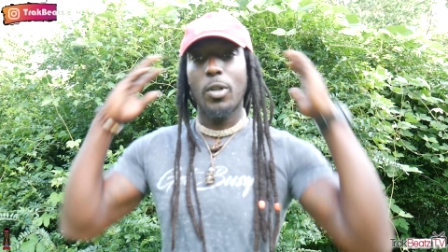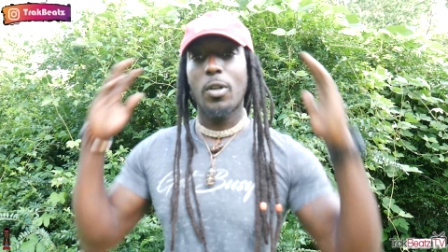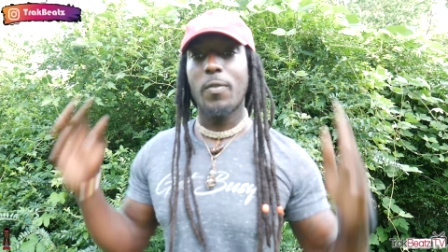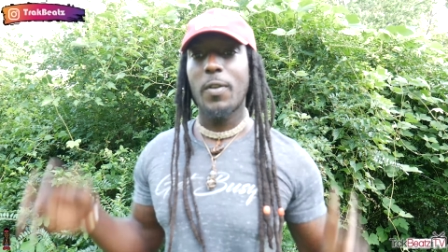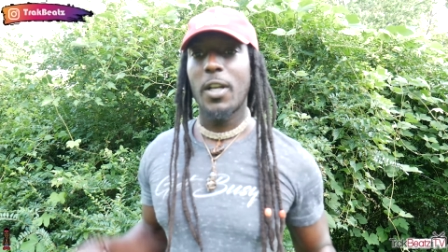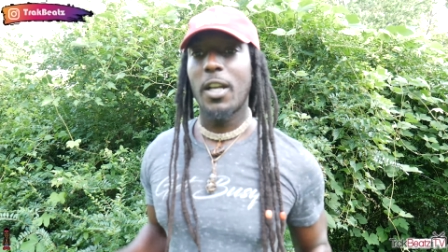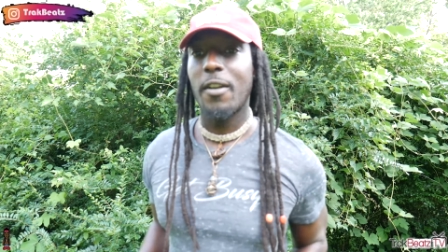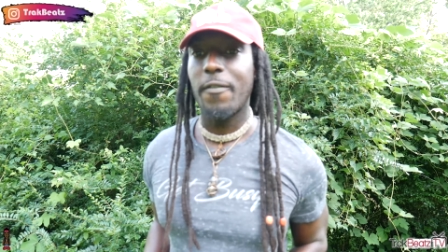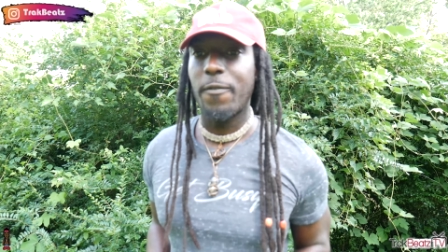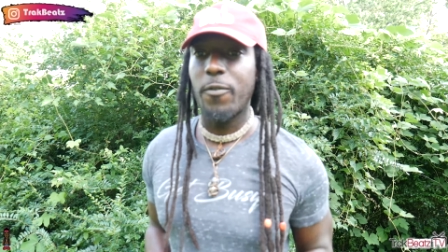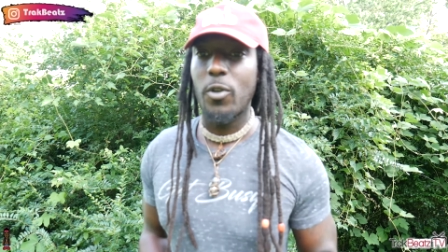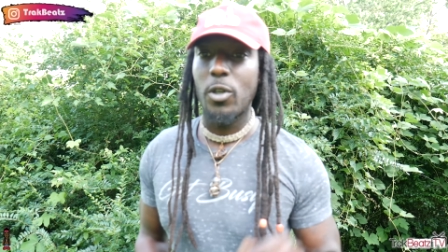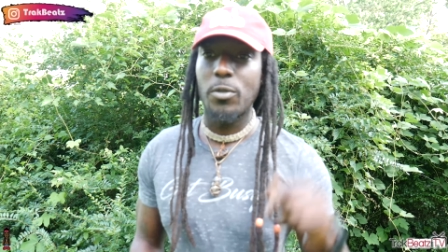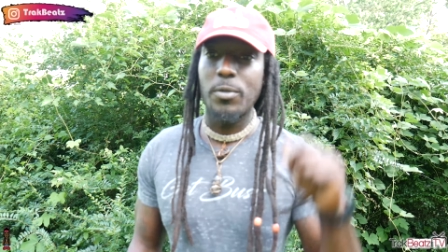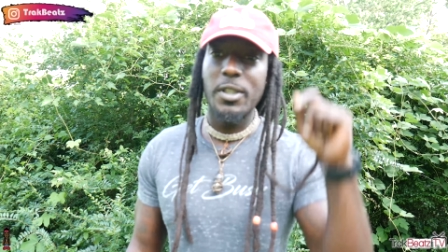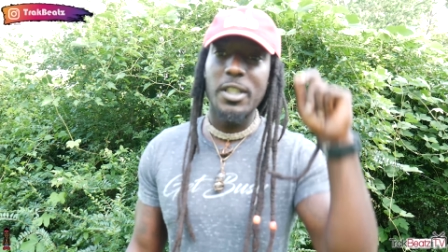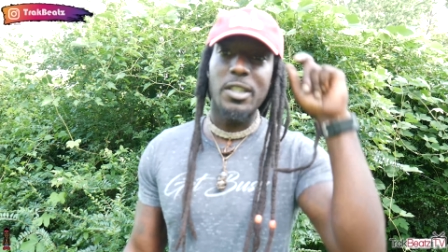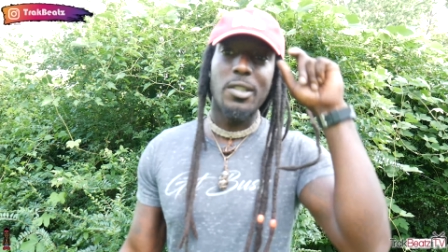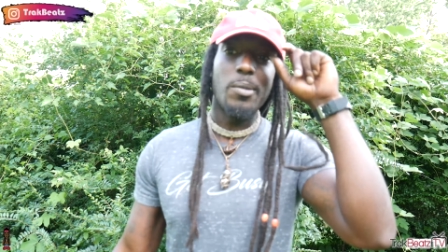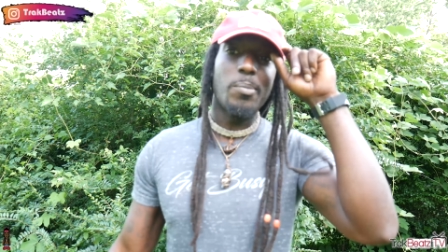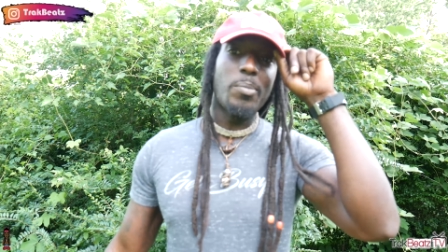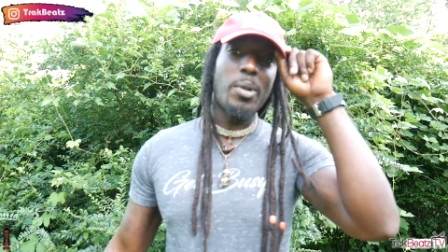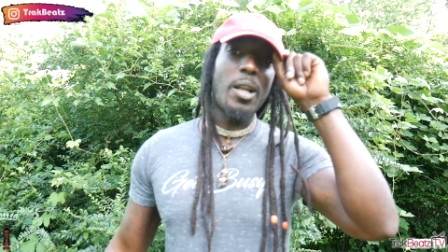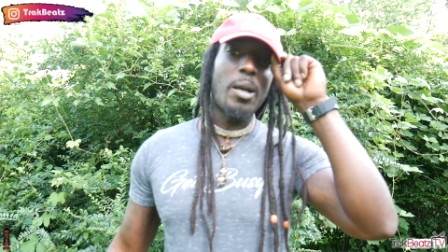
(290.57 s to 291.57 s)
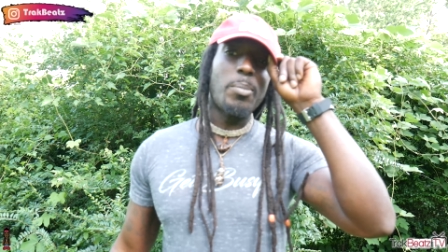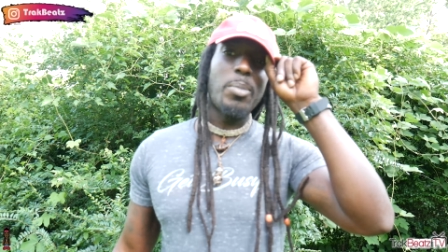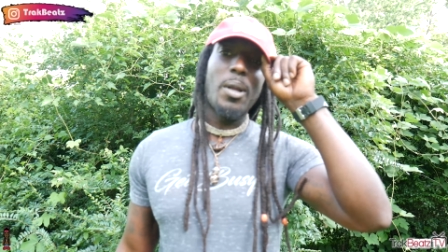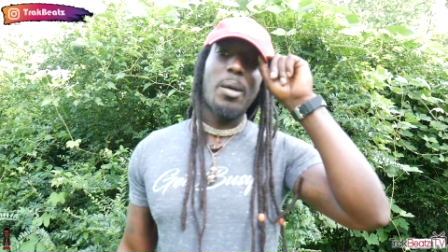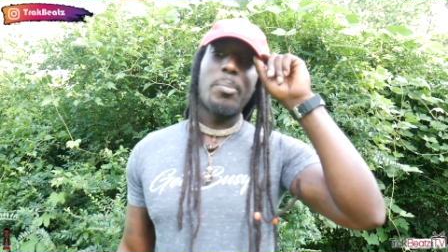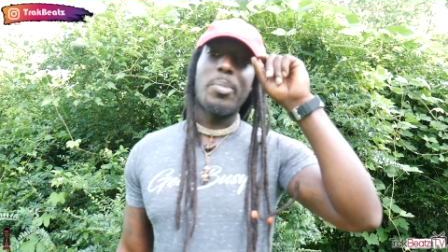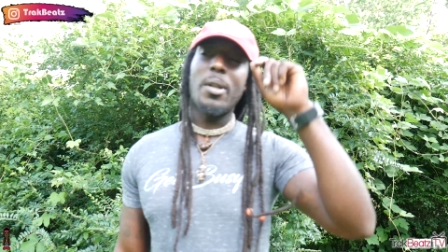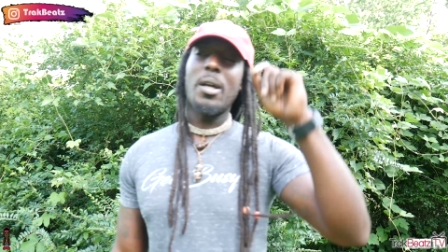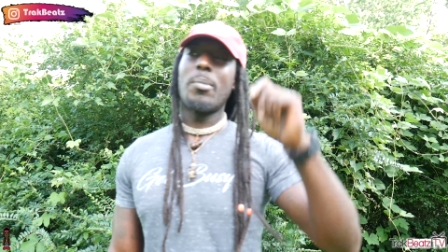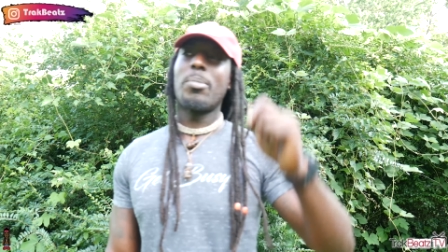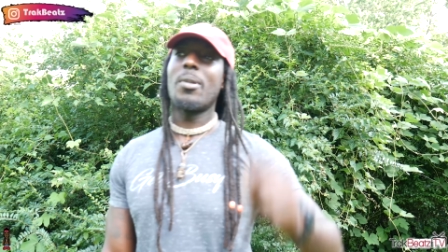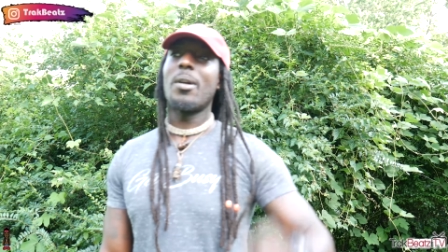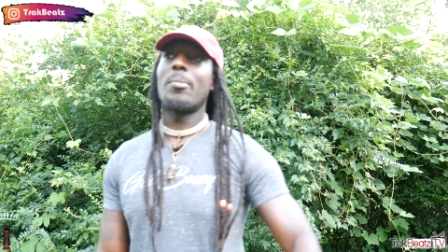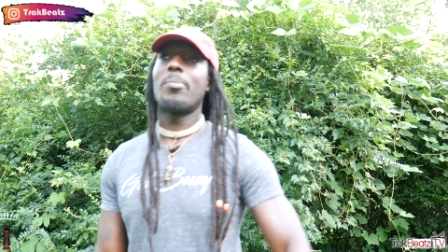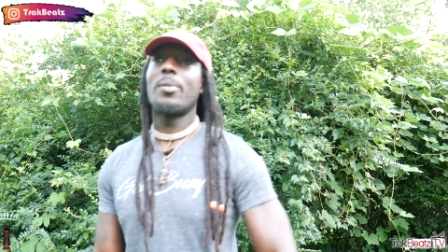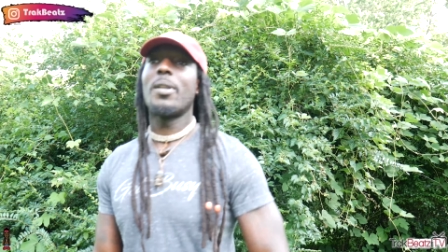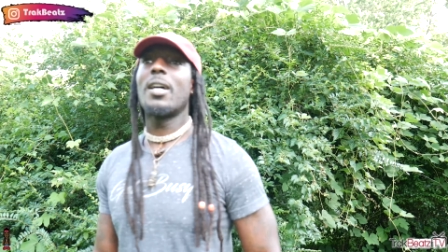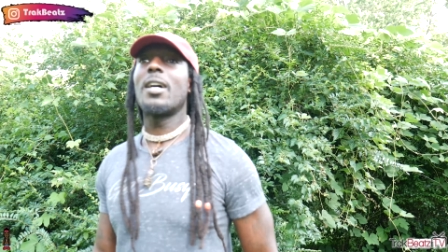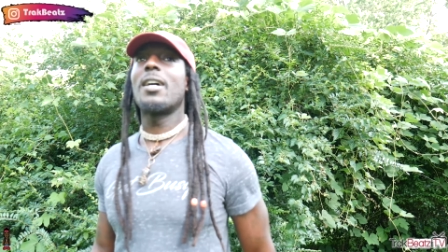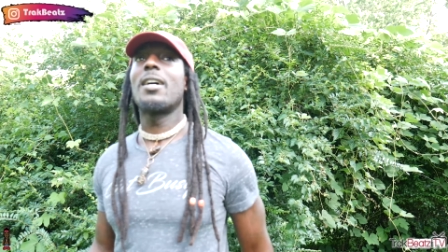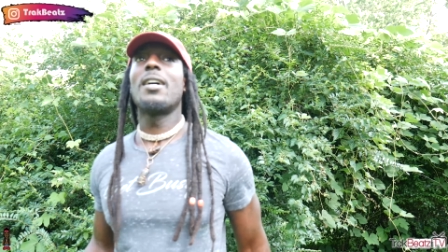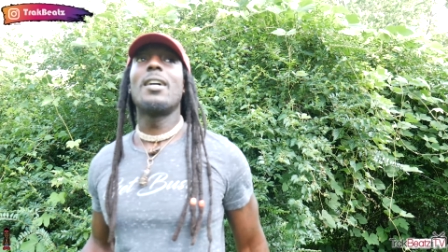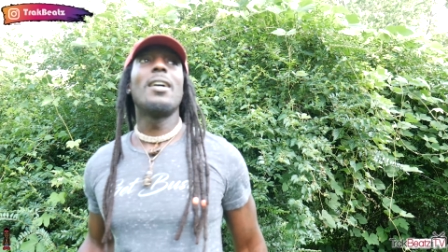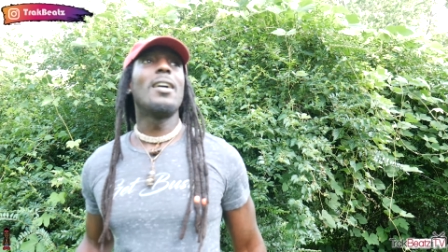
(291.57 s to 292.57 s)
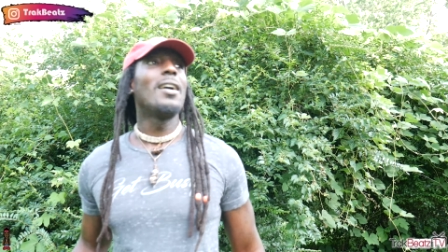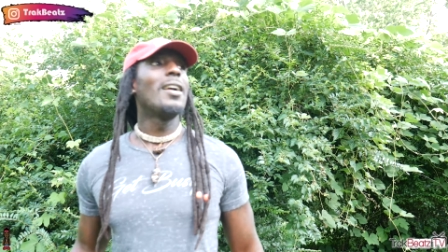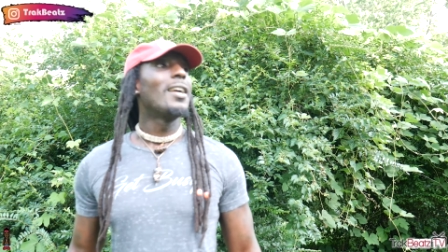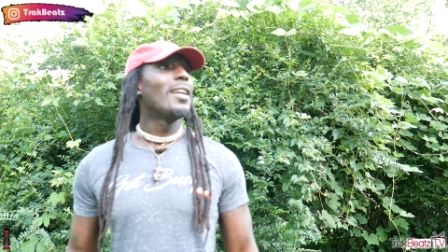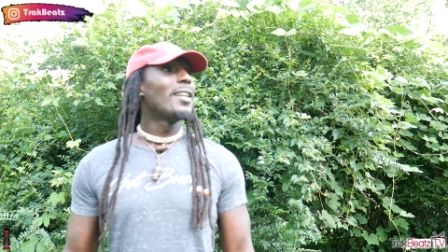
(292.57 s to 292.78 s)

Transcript: over here for a reason, blah, blah, blah, blah, blah.